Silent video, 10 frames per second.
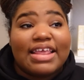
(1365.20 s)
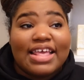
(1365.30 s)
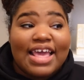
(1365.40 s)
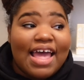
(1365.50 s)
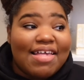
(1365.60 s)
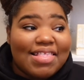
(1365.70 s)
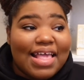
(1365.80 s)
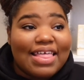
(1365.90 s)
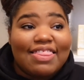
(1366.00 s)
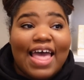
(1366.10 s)
yes,
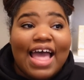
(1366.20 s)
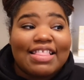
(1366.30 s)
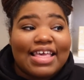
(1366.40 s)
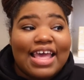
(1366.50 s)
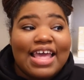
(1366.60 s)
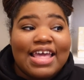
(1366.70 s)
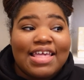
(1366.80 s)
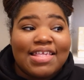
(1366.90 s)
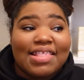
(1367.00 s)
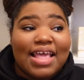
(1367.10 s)
that
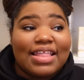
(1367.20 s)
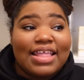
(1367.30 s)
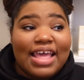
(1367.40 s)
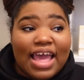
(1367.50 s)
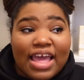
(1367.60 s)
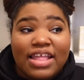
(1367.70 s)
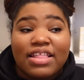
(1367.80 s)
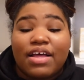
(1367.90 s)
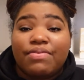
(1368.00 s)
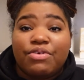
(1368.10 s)
is the
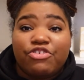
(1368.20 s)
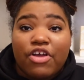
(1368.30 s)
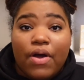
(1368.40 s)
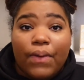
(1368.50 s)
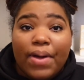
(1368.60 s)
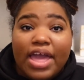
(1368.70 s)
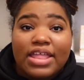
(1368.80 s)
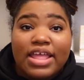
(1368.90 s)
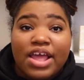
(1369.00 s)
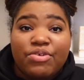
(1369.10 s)
end of the show.
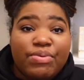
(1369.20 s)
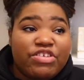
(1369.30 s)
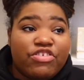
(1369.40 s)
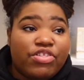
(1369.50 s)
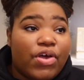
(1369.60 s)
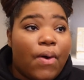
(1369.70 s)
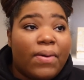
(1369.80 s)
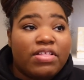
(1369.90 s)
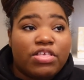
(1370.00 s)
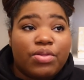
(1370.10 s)
And then we just go
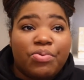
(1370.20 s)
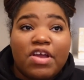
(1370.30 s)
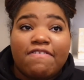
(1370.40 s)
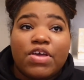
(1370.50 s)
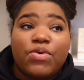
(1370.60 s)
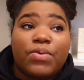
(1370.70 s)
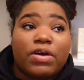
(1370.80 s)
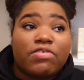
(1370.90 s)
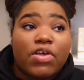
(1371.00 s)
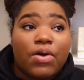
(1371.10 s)
into the preview
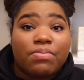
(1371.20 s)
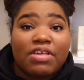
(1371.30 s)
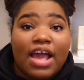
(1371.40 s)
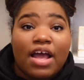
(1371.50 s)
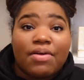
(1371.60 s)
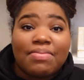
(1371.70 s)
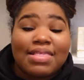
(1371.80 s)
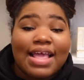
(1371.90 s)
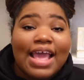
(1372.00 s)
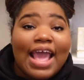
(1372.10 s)
where it's hometowns,
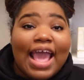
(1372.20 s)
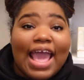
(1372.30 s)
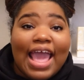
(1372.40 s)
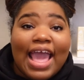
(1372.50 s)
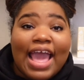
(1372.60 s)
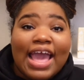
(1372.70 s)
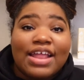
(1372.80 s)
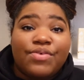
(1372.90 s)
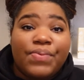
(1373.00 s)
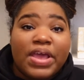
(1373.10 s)

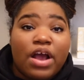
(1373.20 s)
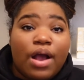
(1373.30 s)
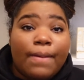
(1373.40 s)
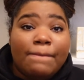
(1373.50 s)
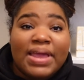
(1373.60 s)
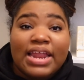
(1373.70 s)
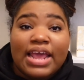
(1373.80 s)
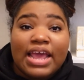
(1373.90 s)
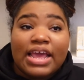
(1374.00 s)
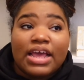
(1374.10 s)
and we are
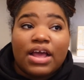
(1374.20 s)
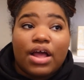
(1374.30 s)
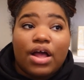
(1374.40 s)
meeting